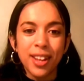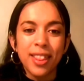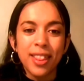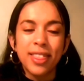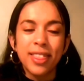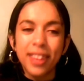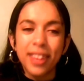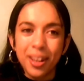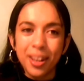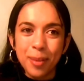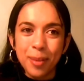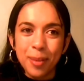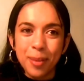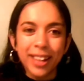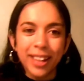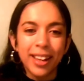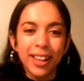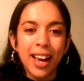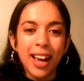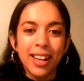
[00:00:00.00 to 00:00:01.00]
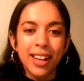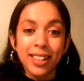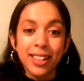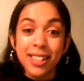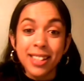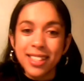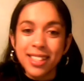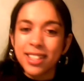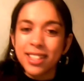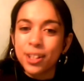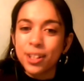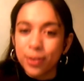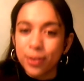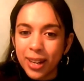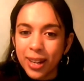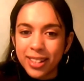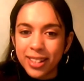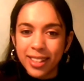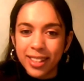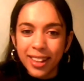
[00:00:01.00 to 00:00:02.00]
theatre maker, and artistic
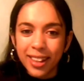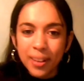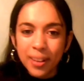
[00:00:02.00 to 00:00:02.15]
director.